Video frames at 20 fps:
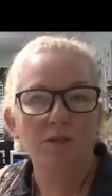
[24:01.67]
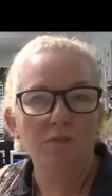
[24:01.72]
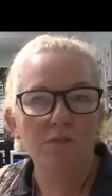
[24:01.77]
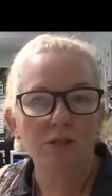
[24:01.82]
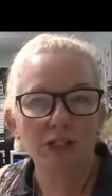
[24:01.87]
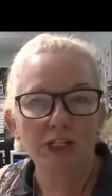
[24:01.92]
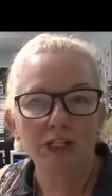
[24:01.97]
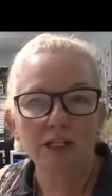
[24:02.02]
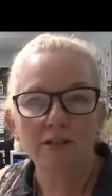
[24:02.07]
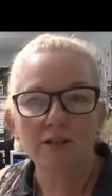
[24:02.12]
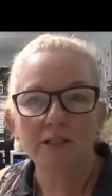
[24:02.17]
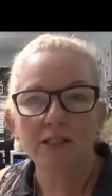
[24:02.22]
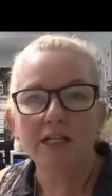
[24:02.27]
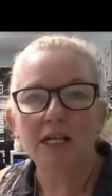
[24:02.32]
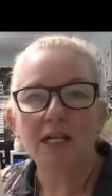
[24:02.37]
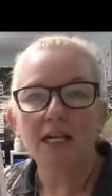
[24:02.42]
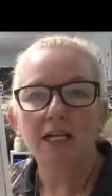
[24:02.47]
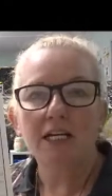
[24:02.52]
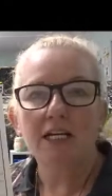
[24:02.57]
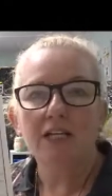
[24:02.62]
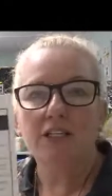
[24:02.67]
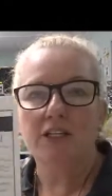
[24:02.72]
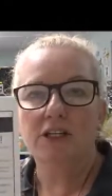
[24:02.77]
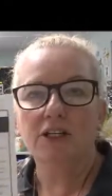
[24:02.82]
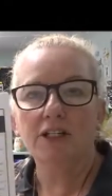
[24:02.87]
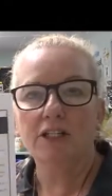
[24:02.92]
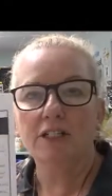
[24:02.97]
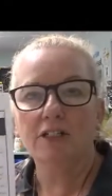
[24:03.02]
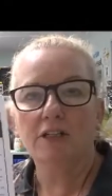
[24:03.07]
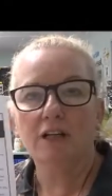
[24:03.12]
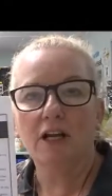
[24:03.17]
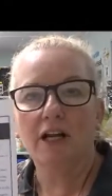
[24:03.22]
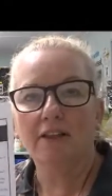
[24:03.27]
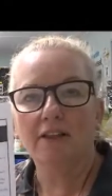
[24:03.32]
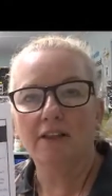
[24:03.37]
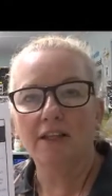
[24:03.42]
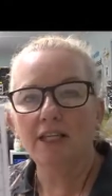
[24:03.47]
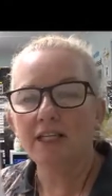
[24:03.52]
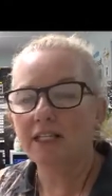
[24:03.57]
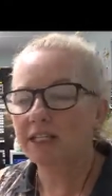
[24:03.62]
Michelle's. So hers look
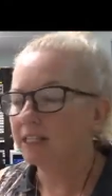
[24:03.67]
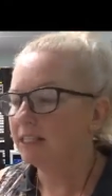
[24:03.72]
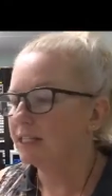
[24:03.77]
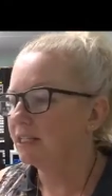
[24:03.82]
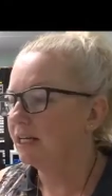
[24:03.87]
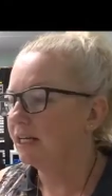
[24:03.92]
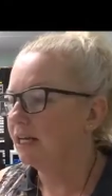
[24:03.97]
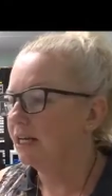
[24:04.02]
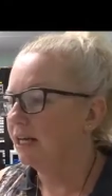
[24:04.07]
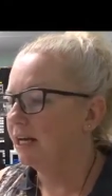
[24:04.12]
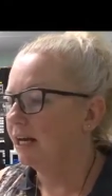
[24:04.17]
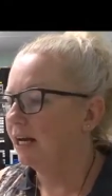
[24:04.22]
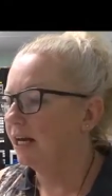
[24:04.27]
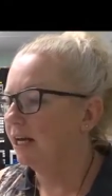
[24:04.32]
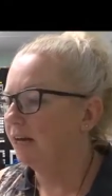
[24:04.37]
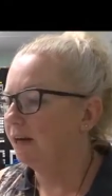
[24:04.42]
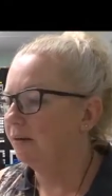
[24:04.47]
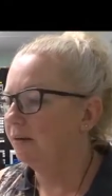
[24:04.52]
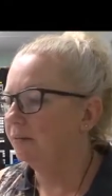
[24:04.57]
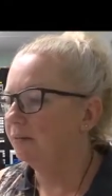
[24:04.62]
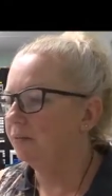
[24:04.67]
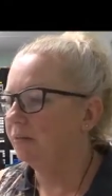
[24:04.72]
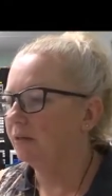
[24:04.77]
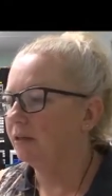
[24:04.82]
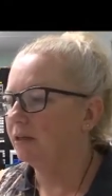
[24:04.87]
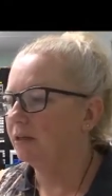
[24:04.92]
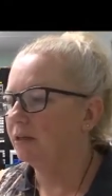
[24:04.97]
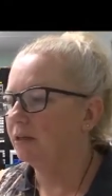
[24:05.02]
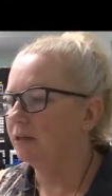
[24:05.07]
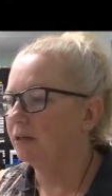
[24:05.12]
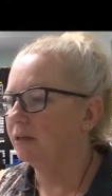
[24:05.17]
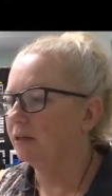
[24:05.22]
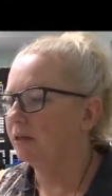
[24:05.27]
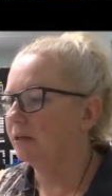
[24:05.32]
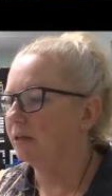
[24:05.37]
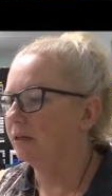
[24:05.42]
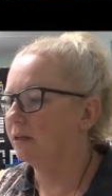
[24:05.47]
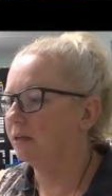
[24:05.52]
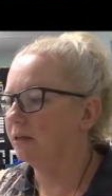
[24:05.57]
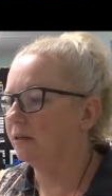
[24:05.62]
like this.
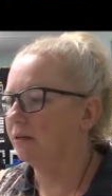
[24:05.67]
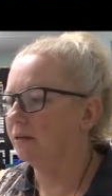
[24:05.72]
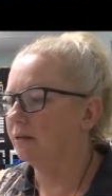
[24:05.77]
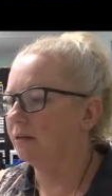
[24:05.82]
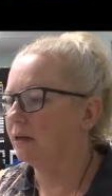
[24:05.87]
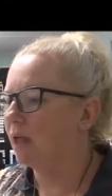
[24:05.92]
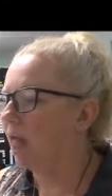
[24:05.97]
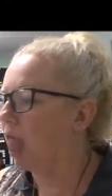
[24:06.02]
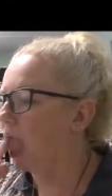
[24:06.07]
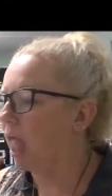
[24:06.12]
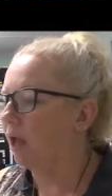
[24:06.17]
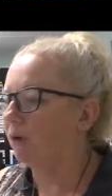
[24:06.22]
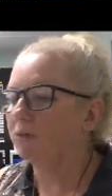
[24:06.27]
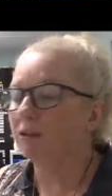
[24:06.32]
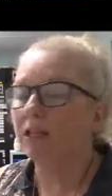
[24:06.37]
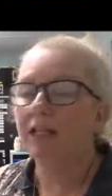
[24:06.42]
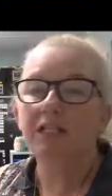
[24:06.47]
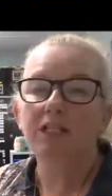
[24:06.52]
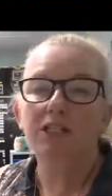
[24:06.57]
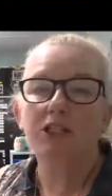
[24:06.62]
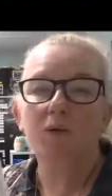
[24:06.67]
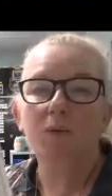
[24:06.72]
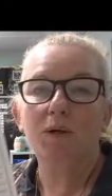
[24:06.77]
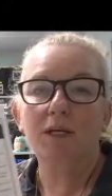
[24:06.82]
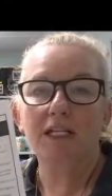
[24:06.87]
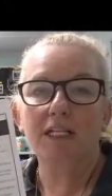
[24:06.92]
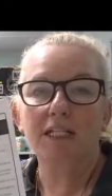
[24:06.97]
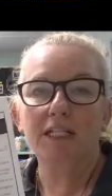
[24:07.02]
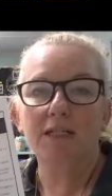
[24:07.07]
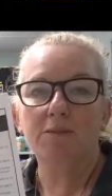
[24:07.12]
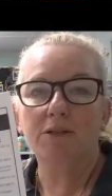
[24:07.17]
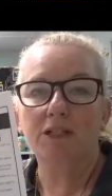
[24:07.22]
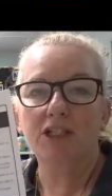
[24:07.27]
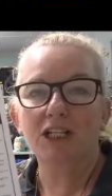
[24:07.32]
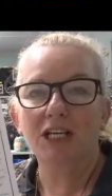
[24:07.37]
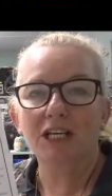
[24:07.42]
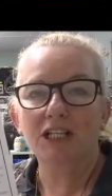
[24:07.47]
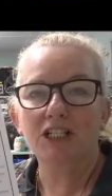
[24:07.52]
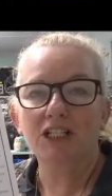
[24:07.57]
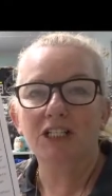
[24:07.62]
Well, that's 20 tips.
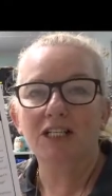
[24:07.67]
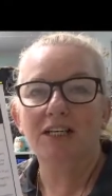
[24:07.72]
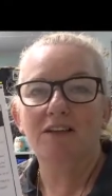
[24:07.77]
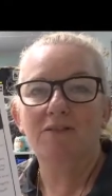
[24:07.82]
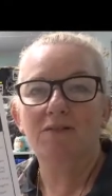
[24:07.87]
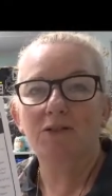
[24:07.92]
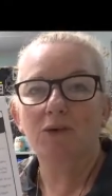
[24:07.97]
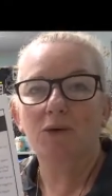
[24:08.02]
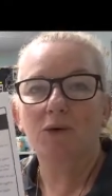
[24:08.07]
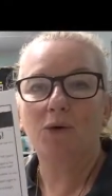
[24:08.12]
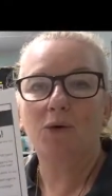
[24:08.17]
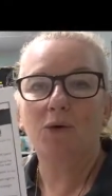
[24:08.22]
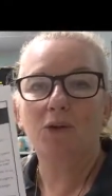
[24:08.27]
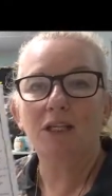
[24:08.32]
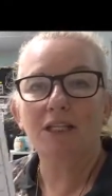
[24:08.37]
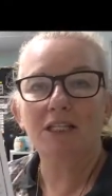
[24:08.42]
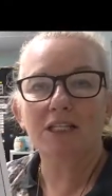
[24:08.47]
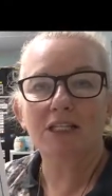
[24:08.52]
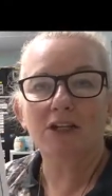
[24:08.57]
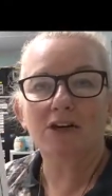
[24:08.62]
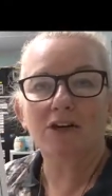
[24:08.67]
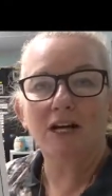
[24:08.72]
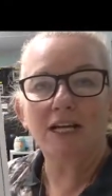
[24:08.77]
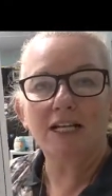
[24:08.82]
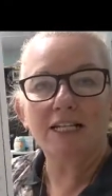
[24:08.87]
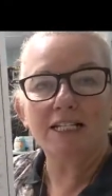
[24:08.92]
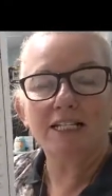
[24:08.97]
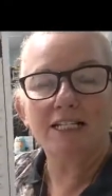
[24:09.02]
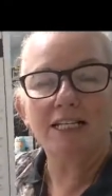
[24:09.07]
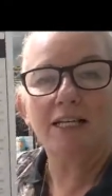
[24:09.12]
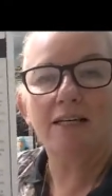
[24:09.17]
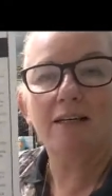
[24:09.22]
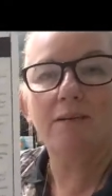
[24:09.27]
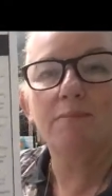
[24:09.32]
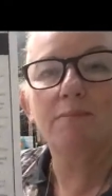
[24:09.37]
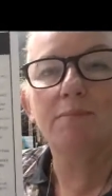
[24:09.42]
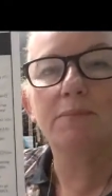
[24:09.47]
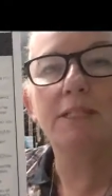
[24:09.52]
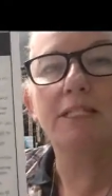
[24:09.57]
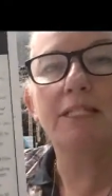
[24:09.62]
She actually gives all these great
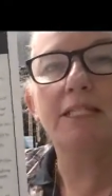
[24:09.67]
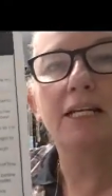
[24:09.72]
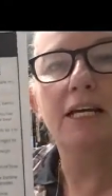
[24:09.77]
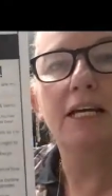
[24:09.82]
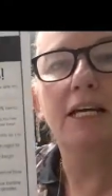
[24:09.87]
tips